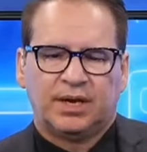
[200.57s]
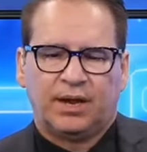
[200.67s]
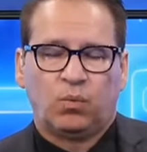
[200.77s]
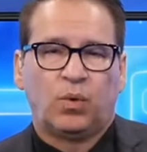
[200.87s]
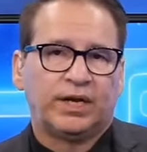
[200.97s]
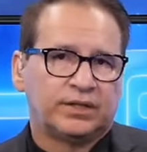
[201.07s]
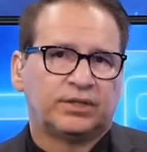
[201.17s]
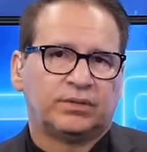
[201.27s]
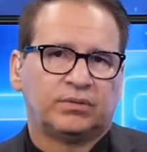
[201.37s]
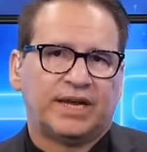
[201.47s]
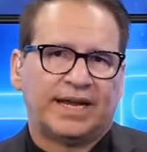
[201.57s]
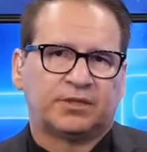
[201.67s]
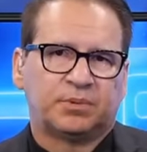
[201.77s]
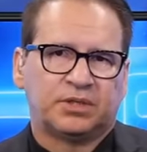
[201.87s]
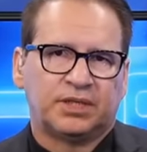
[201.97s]
and went to
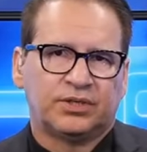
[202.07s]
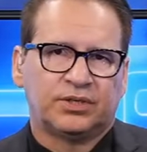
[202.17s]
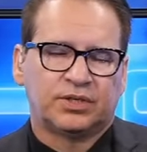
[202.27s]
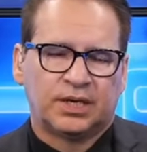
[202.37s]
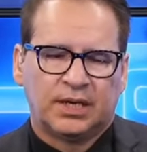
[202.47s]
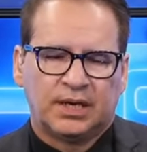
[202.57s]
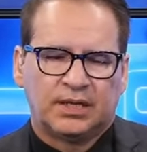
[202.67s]
cash positions.